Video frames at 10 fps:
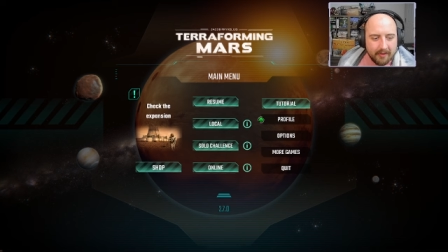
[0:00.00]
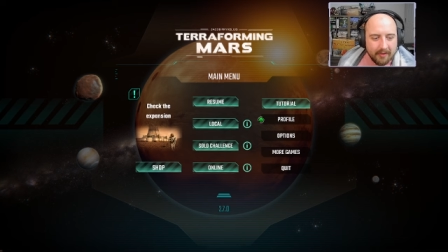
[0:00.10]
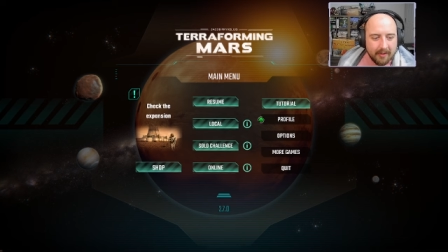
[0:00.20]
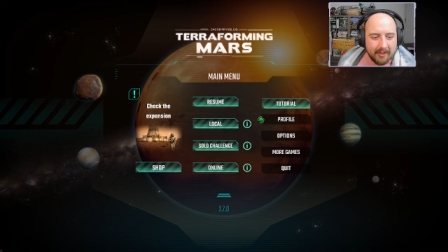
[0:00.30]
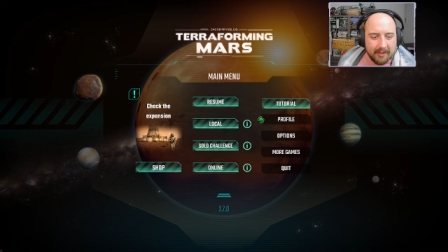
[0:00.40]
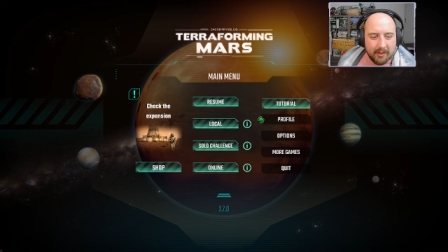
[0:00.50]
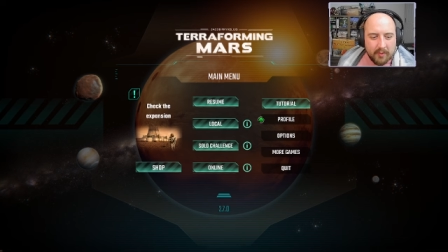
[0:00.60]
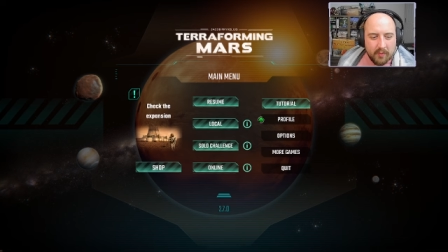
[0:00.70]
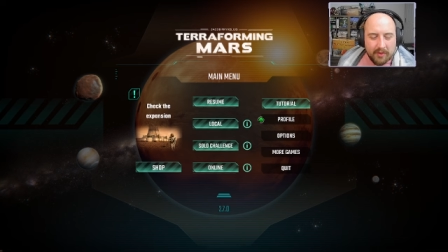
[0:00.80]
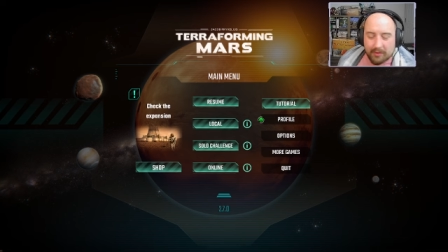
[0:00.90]
Hello
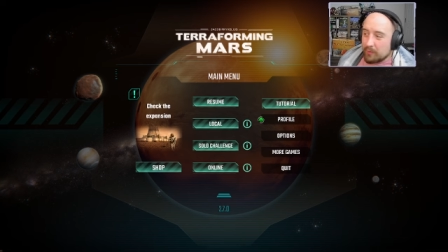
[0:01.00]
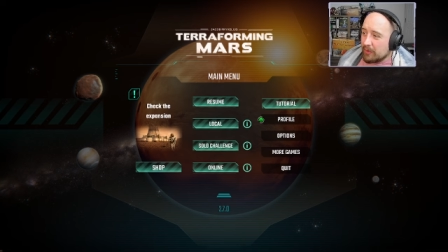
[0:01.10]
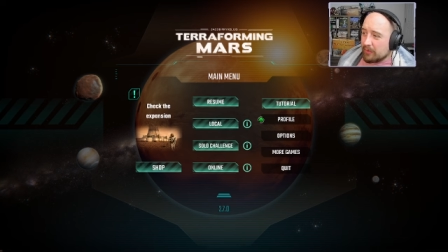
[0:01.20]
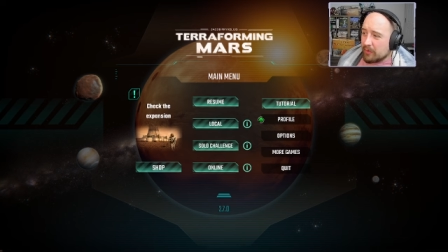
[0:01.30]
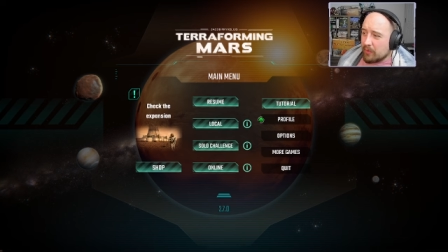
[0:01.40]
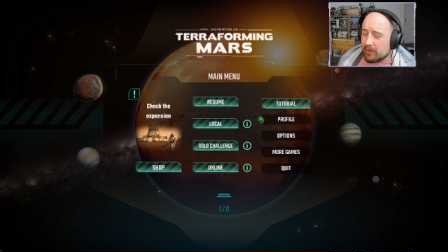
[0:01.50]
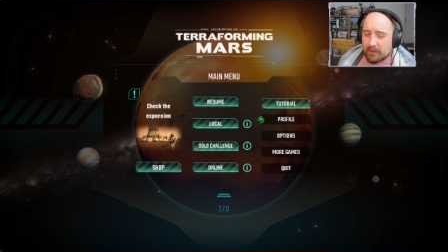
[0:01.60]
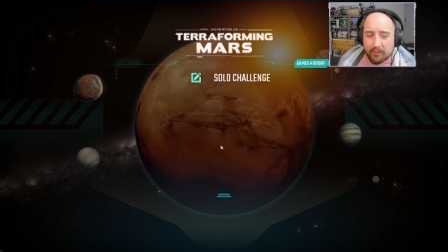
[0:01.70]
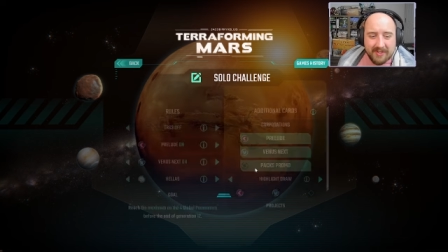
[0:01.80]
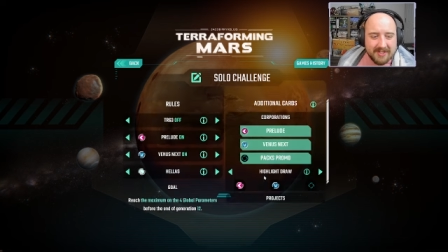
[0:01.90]
and welcome, welcome,
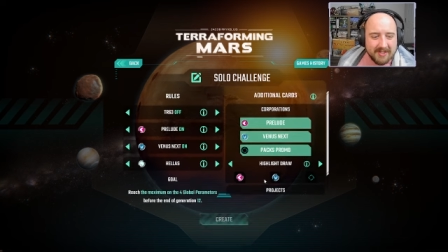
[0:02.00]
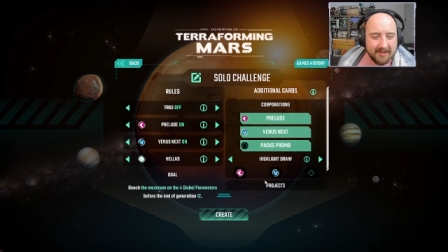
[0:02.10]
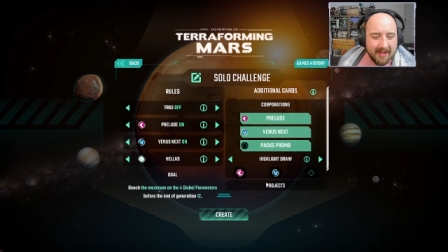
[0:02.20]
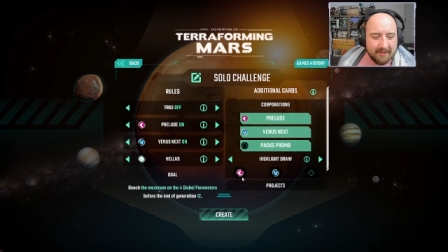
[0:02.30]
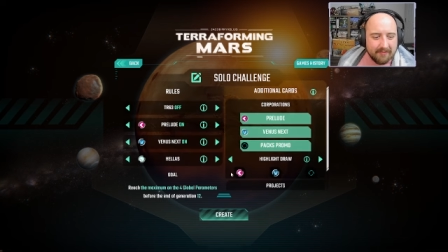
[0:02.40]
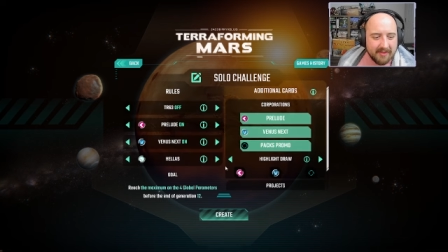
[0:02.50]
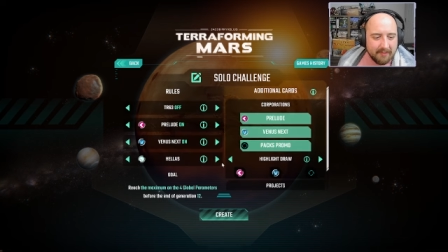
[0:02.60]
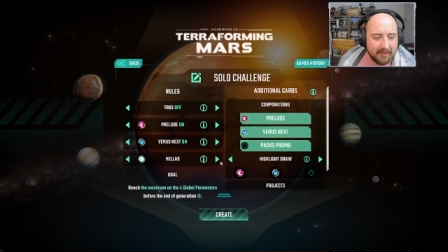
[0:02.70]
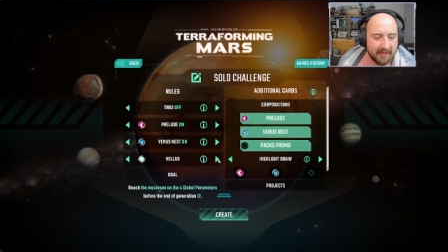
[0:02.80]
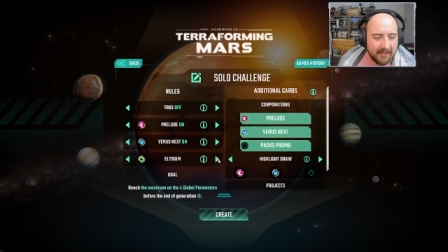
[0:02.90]
welcome. We still have the
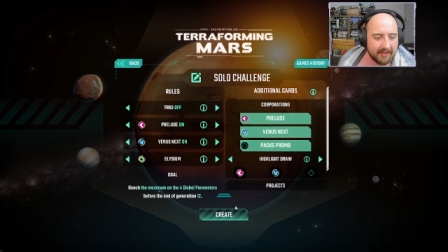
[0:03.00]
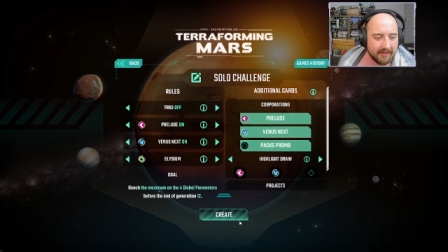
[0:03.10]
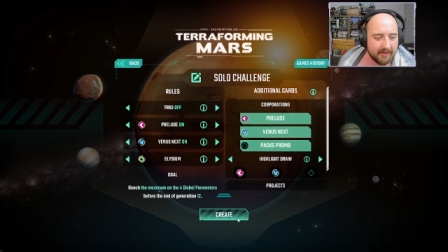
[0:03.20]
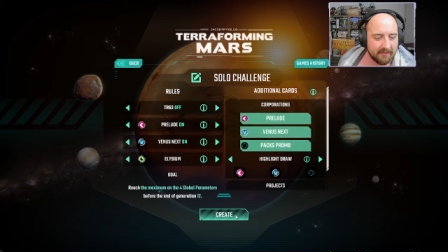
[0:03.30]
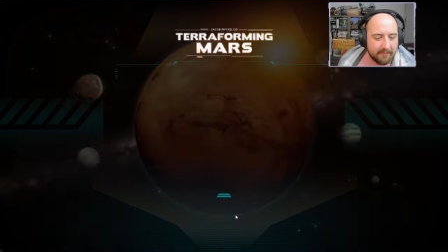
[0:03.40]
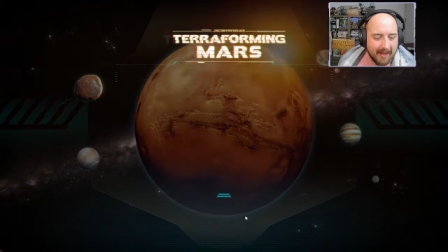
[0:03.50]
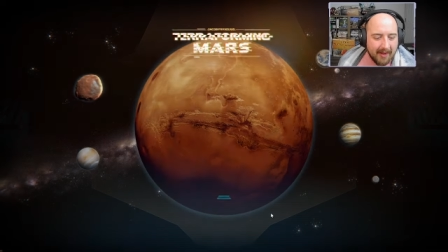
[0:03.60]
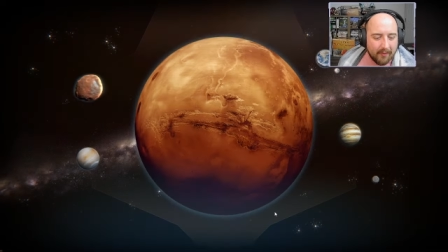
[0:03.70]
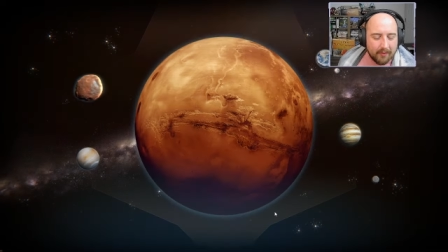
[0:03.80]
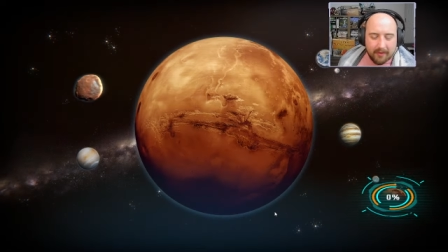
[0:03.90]
Blanket of
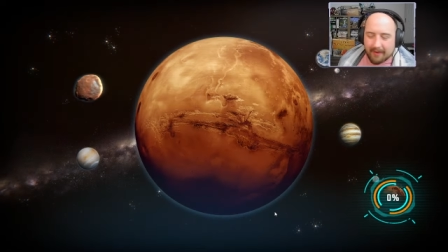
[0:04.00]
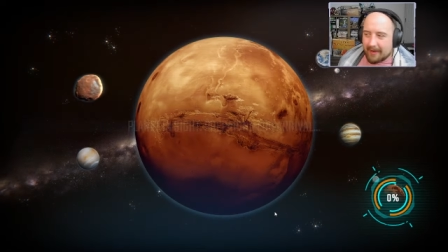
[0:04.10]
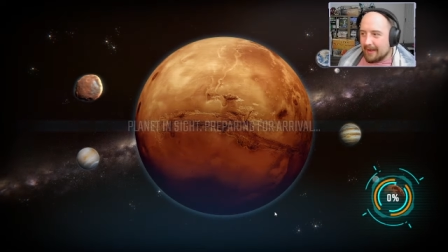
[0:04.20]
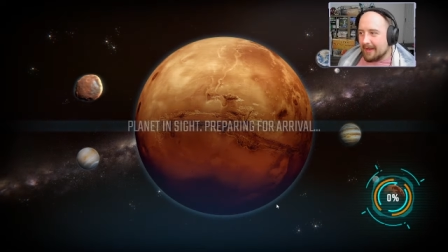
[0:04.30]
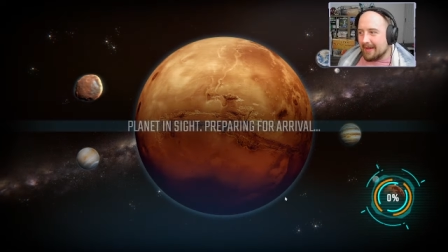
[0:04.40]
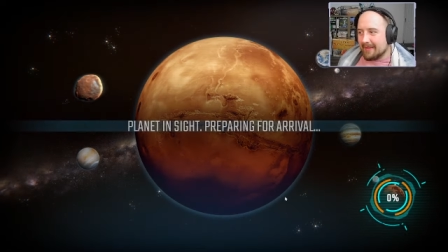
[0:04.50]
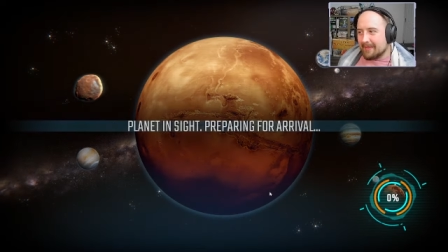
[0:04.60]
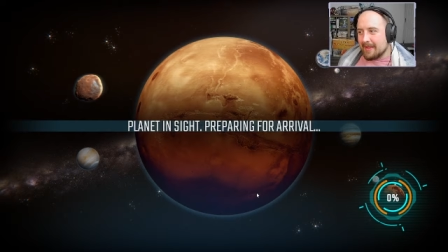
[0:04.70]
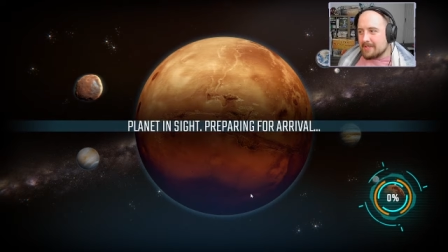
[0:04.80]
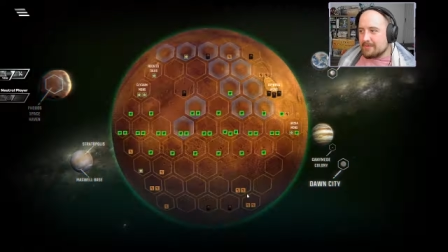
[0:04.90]
Power. Uh, the
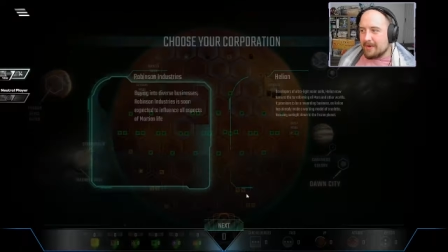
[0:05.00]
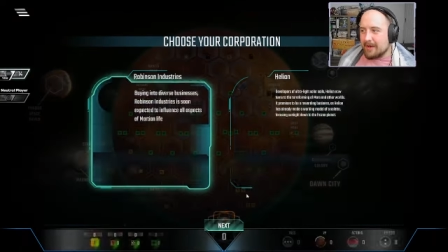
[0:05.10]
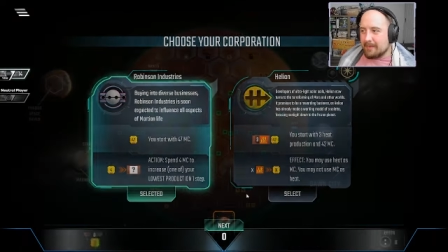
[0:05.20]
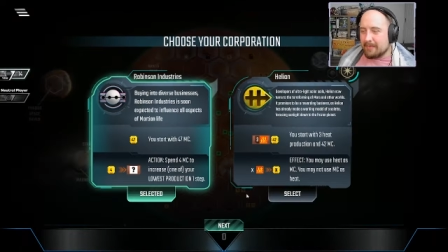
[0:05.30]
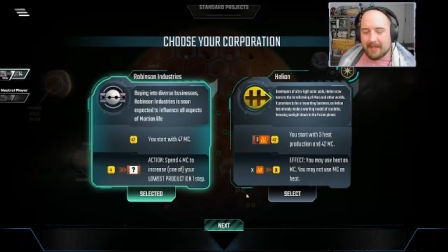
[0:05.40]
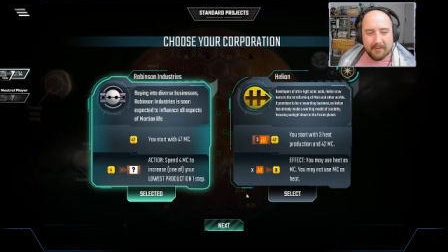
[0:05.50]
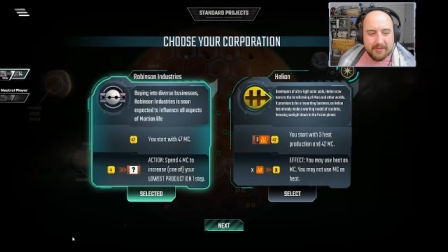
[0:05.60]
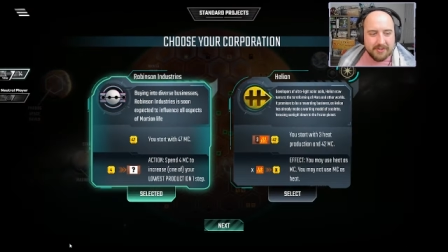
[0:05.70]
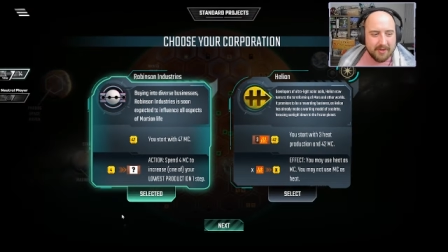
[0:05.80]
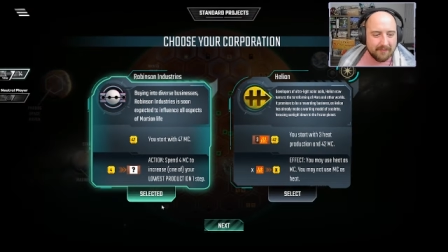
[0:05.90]
last run I played
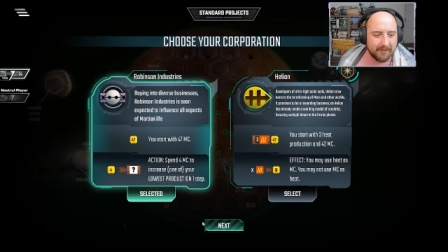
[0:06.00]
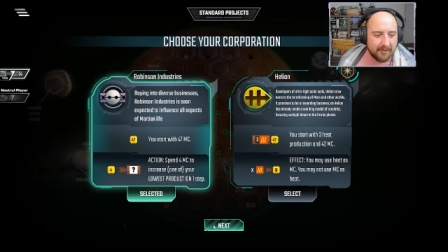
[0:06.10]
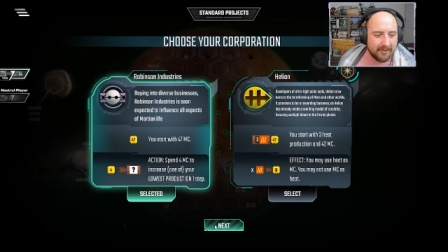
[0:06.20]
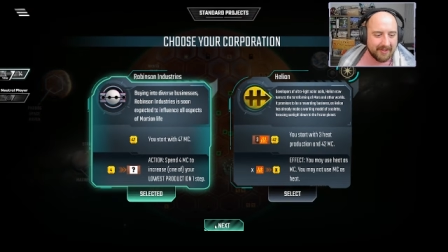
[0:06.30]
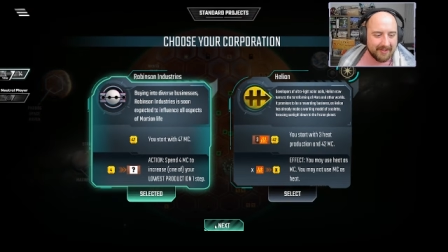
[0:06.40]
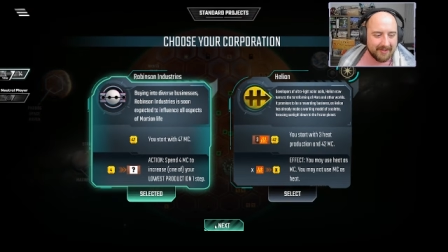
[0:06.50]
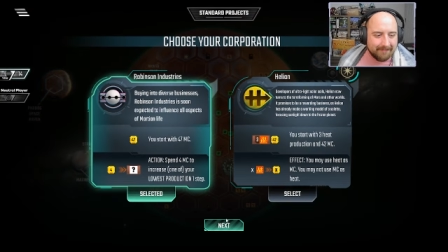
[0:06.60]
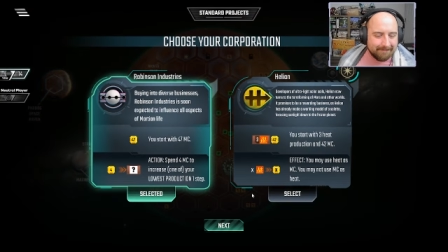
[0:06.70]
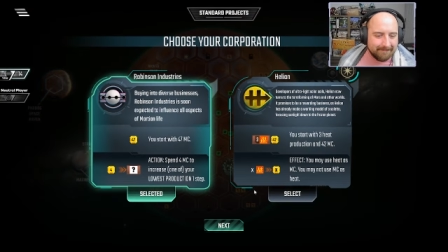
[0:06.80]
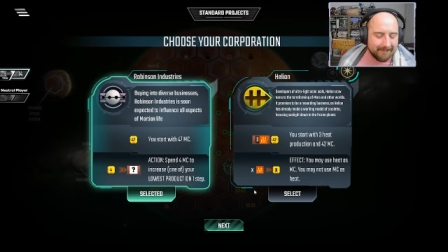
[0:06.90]
was not very
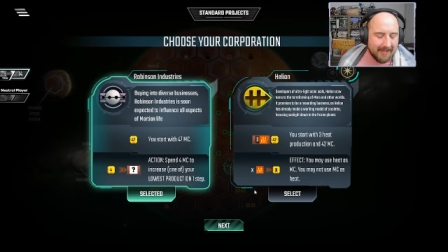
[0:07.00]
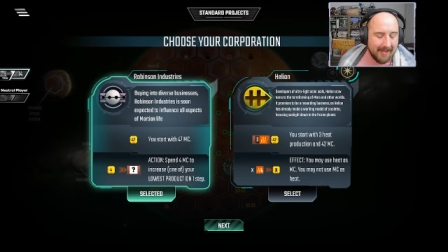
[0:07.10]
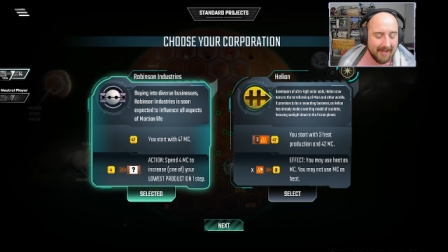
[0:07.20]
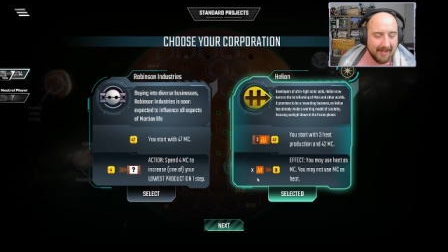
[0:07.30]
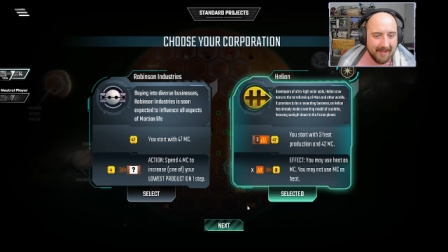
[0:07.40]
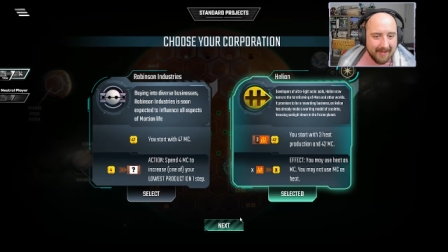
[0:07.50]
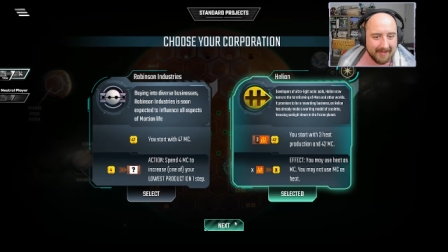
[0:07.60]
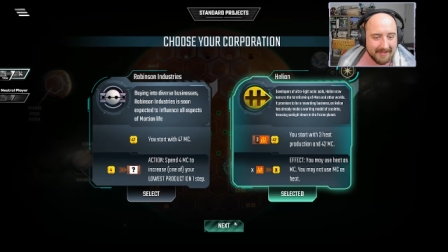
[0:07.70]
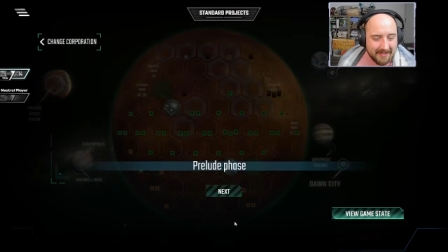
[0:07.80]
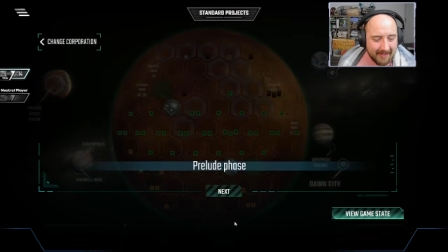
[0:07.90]

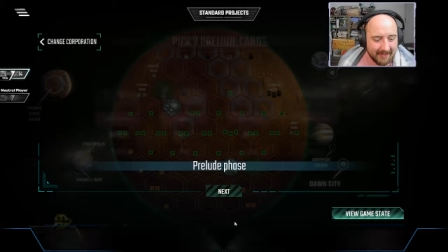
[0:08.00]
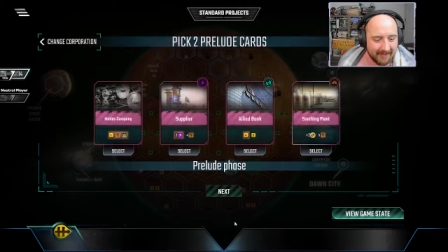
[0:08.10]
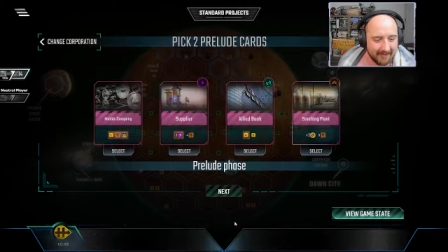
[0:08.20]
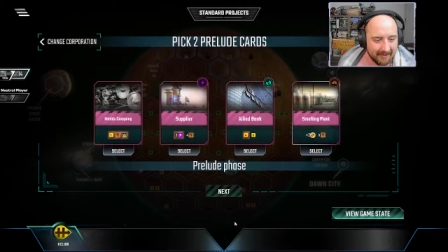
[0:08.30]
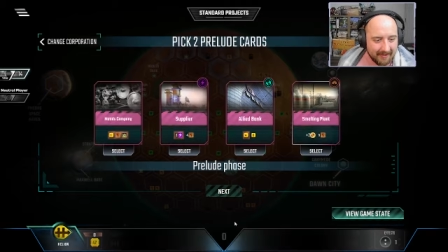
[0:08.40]
exciting.